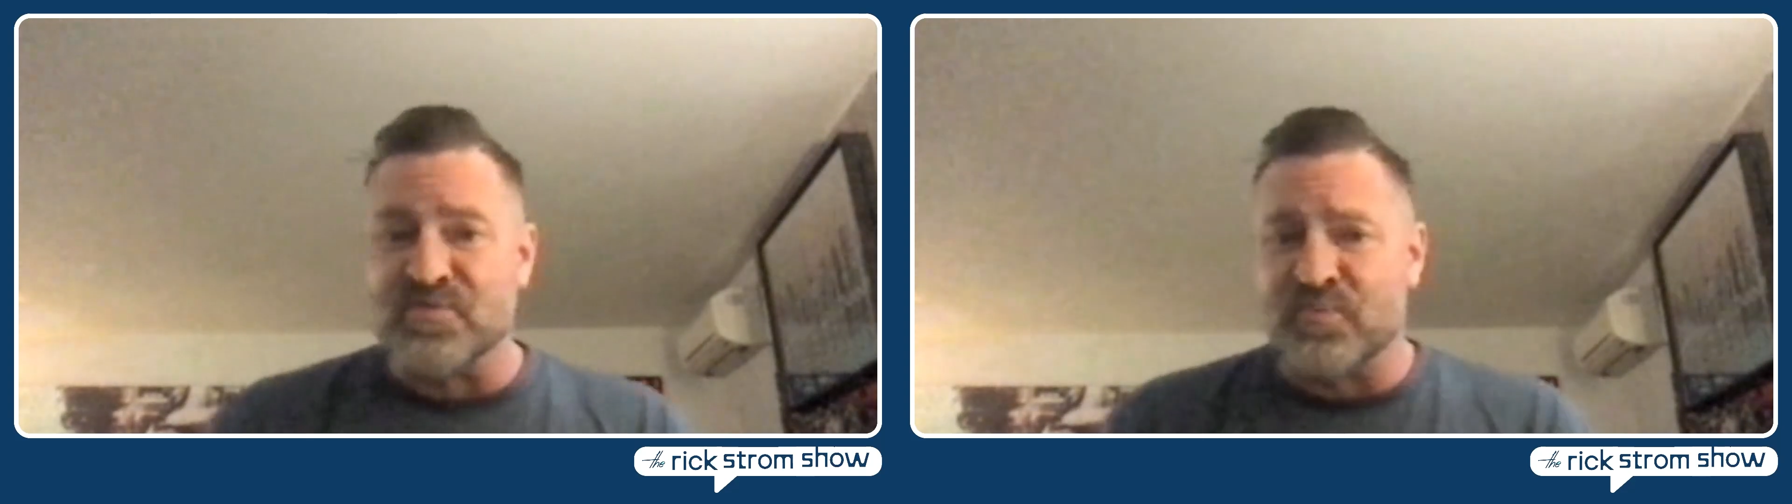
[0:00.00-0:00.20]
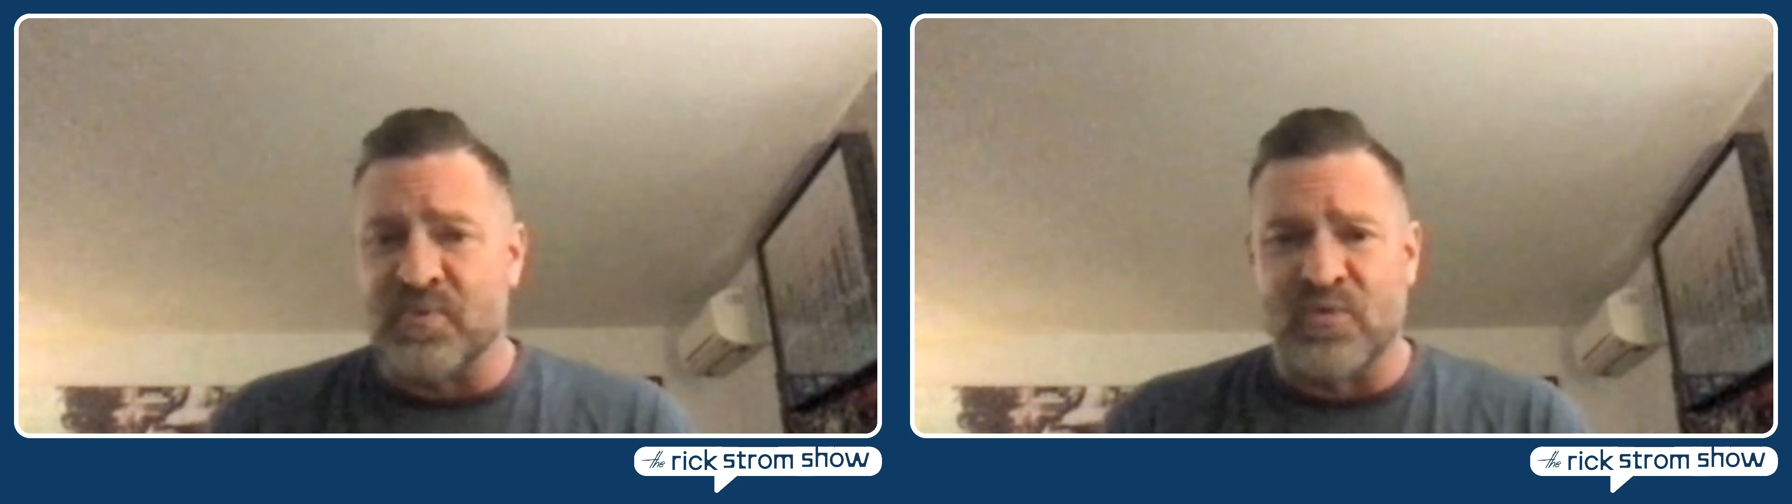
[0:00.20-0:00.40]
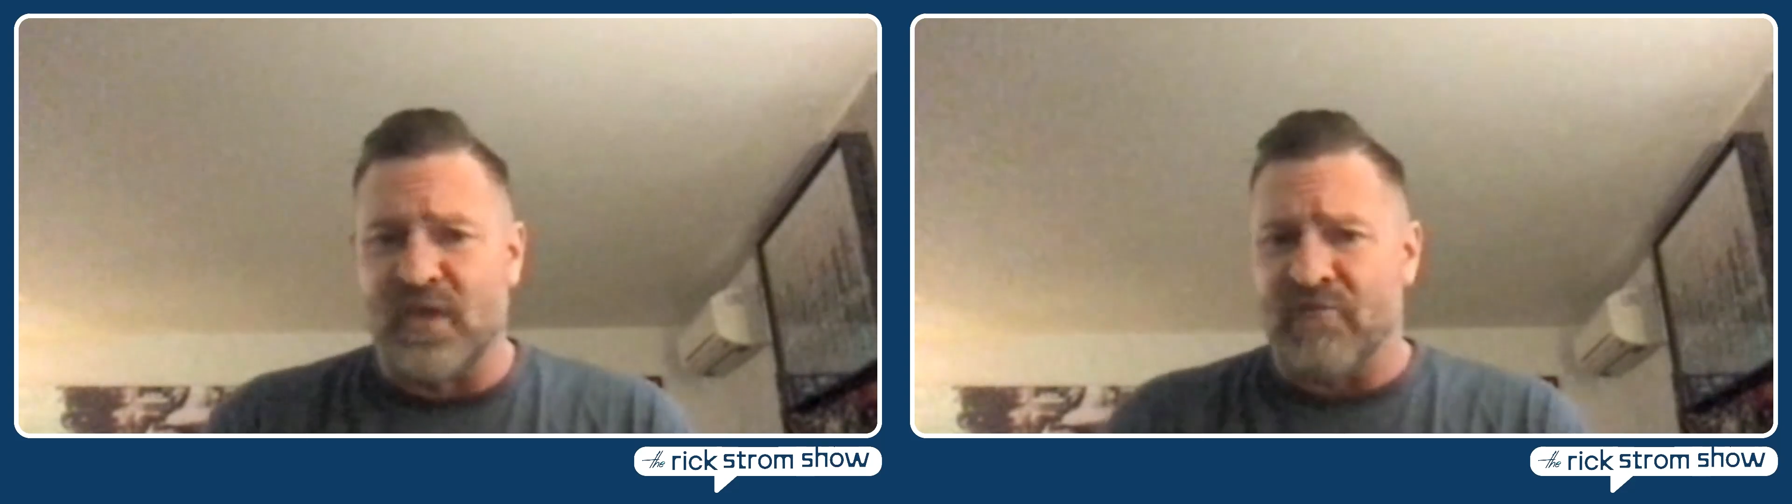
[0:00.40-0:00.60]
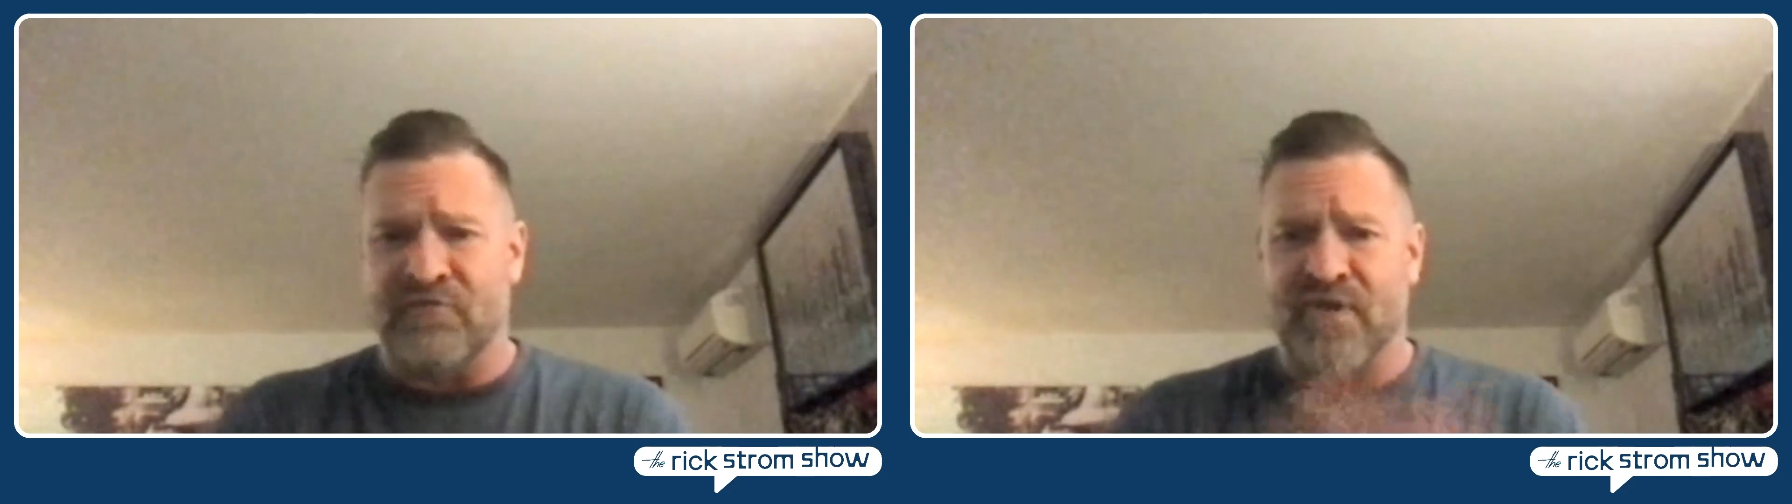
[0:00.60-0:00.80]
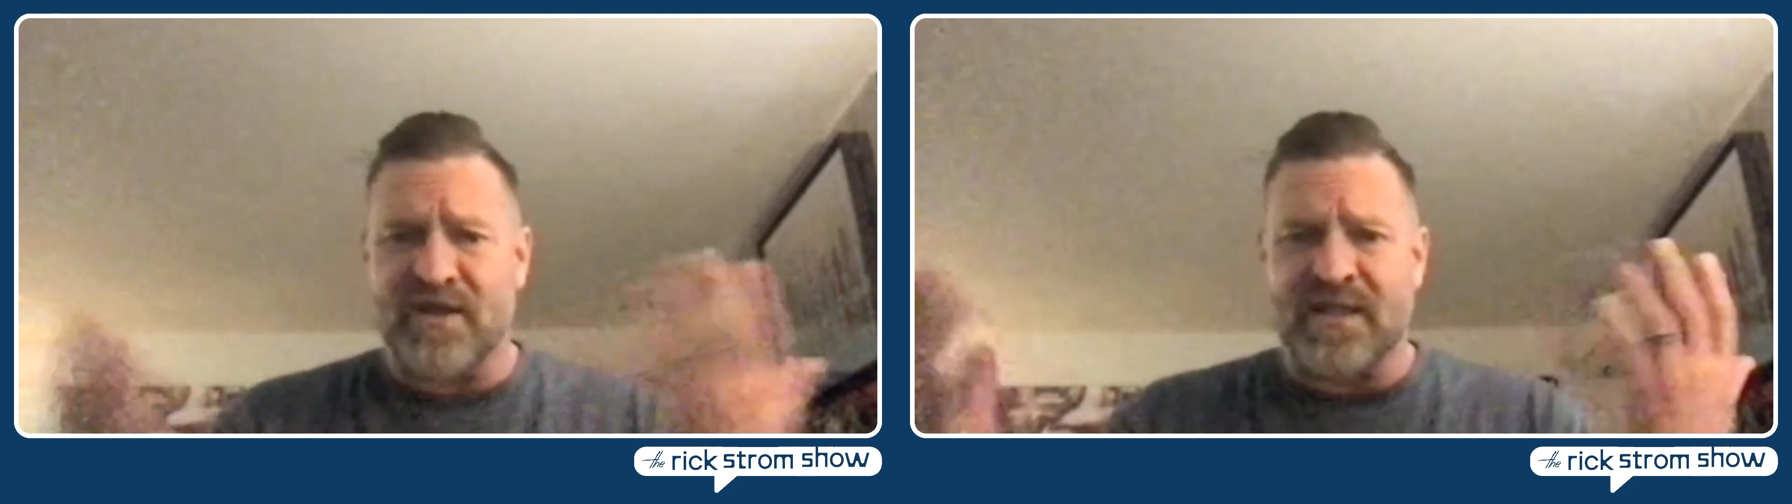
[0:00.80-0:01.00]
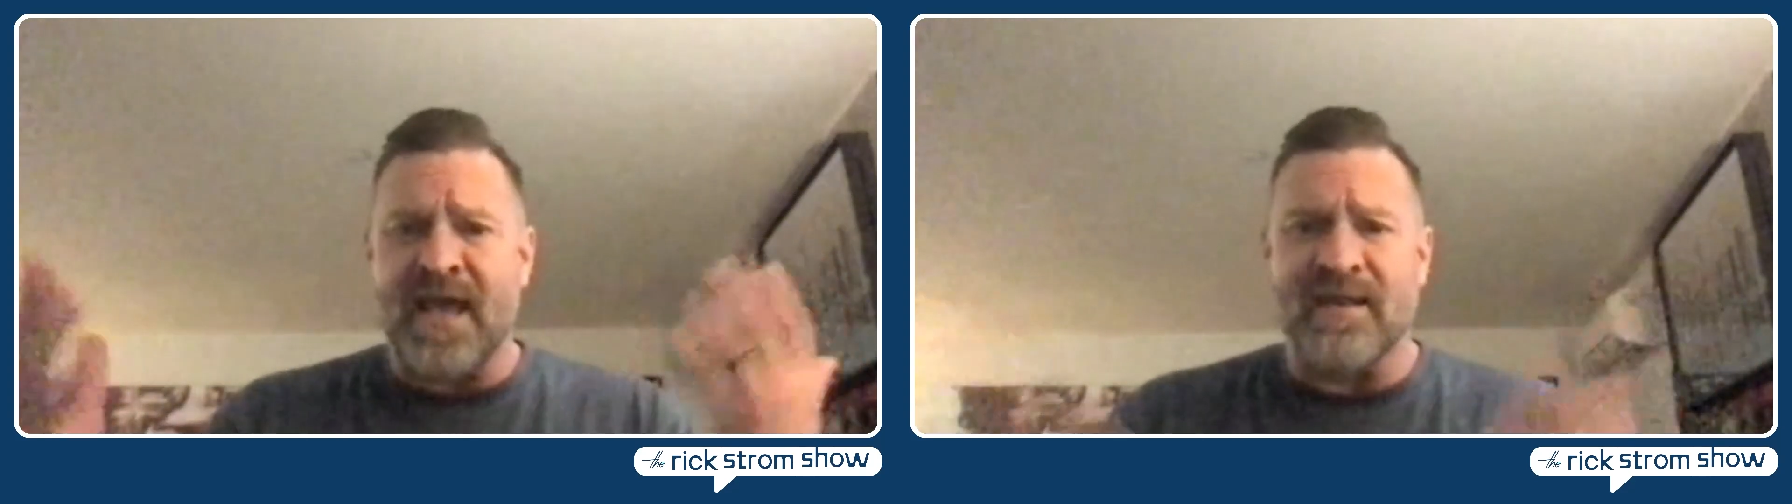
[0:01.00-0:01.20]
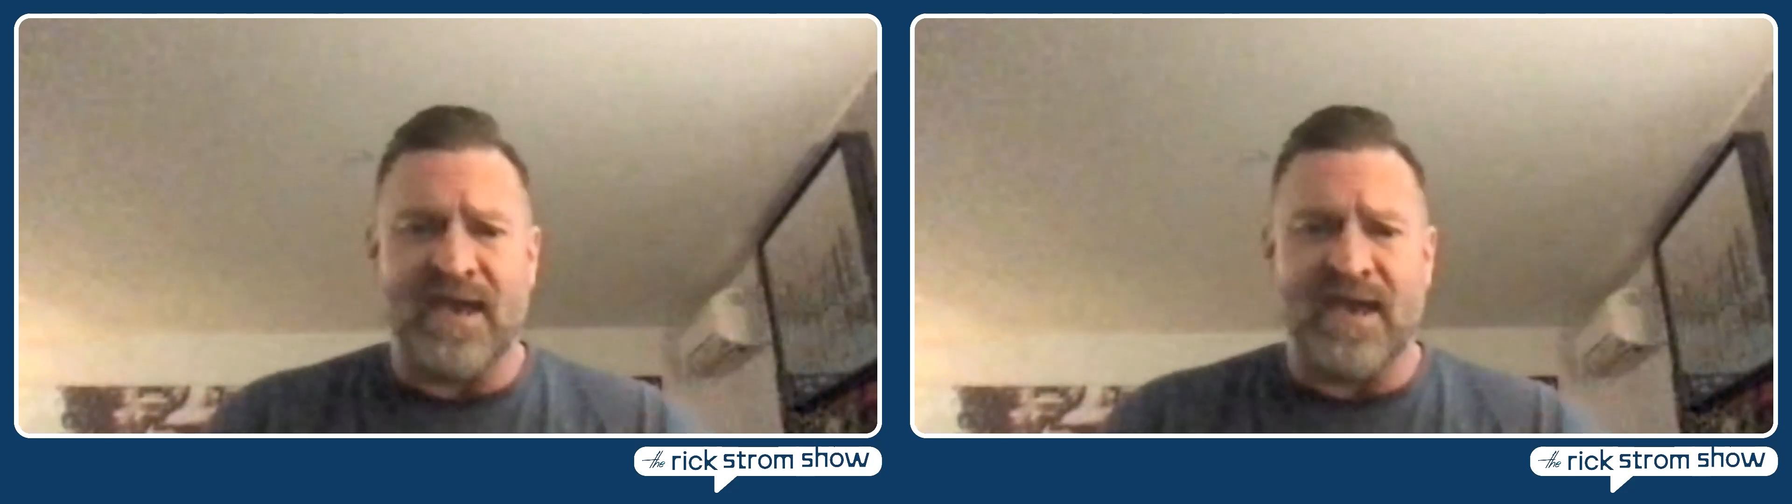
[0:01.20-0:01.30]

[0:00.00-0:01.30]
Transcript: So people are like, fuck that.